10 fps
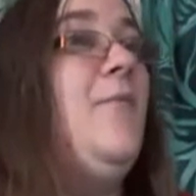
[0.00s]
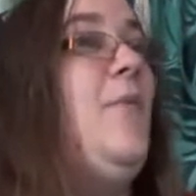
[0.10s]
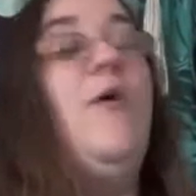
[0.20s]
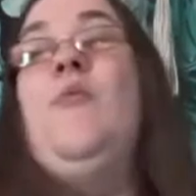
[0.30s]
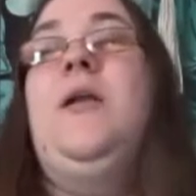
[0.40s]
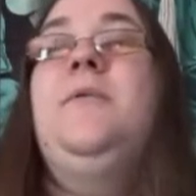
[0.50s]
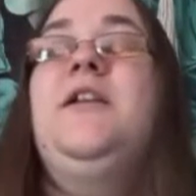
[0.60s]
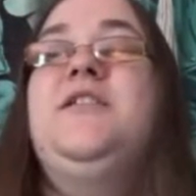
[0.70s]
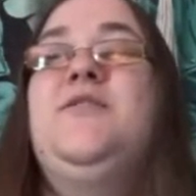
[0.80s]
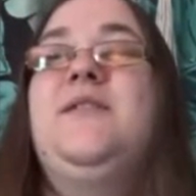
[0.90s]
But what I'm
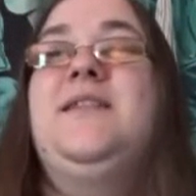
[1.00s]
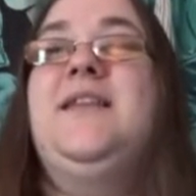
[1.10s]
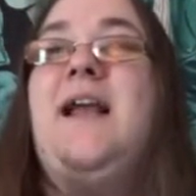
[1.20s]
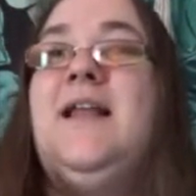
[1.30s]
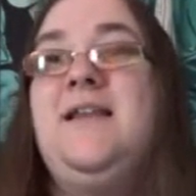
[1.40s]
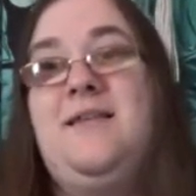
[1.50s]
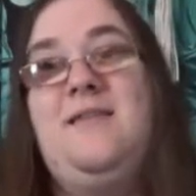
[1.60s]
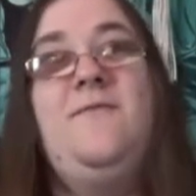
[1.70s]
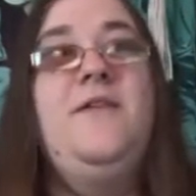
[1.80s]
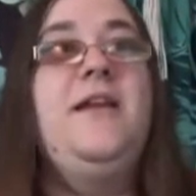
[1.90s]
gonna do is at the end of
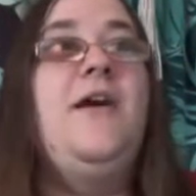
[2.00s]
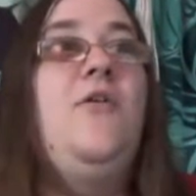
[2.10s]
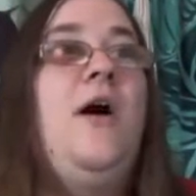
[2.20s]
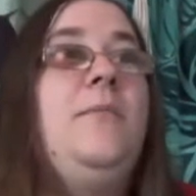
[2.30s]
this video,